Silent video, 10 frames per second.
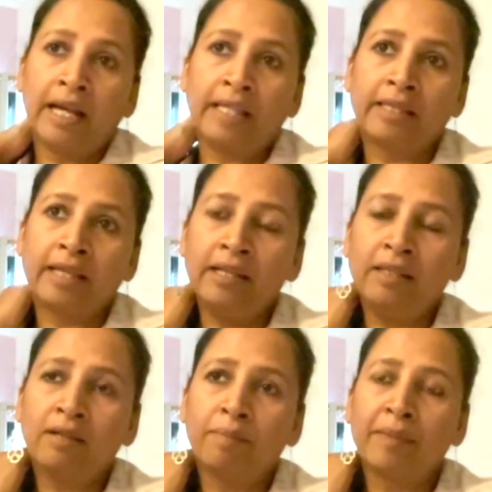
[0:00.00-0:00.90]
And then
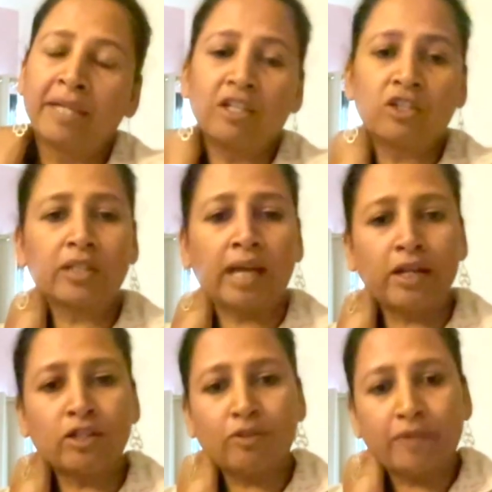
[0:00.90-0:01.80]
the biggest
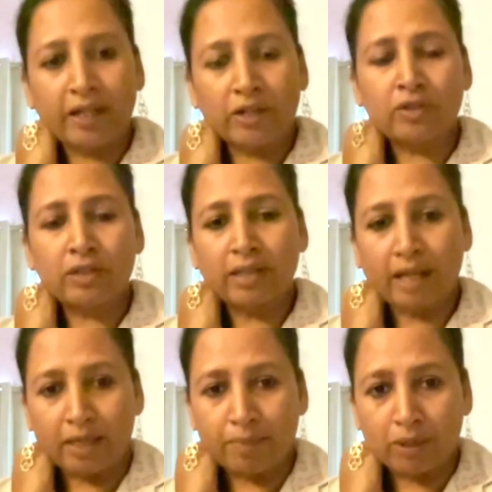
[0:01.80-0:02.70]
challenge of natural
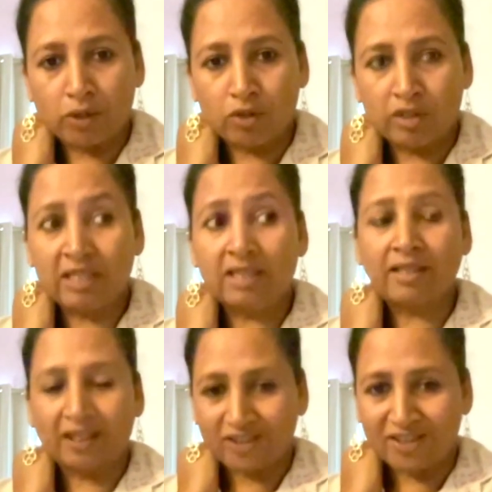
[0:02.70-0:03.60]
dye, because it
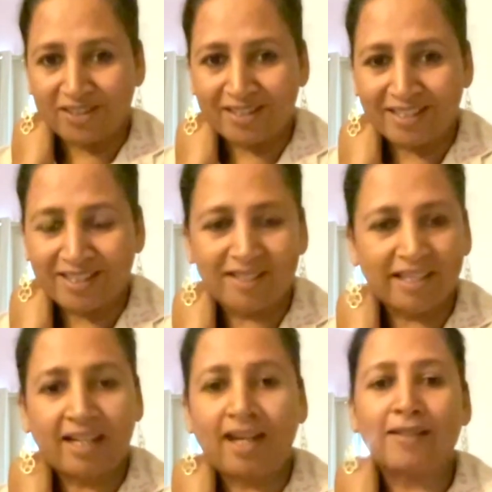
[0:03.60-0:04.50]
is natural, it is
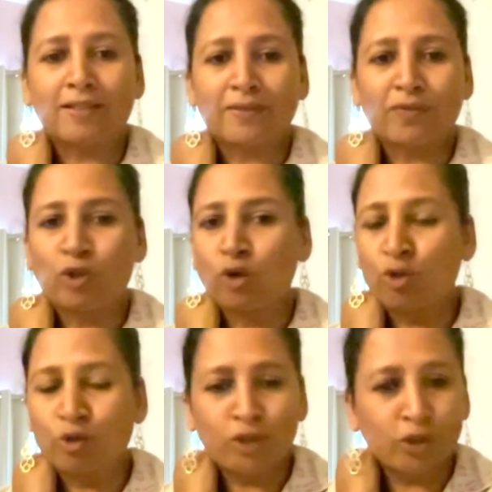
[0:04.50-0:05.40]
like us.
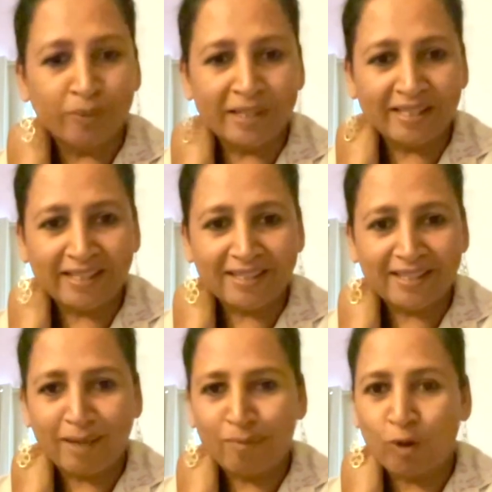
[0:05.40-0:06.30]
No two humans are
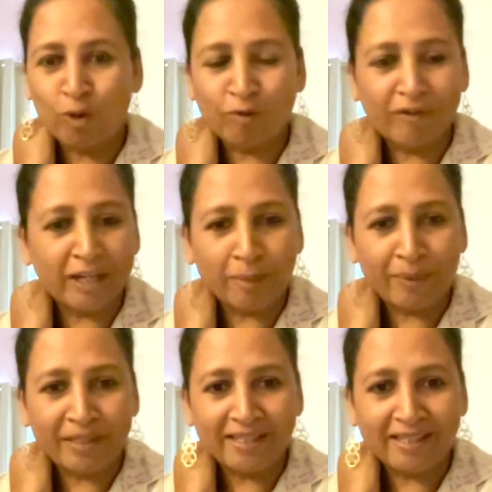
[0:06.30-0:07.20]
same, no two
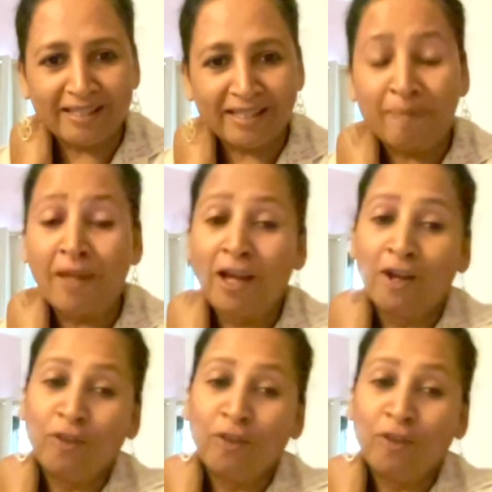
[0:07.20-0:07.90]
fingerprints are same,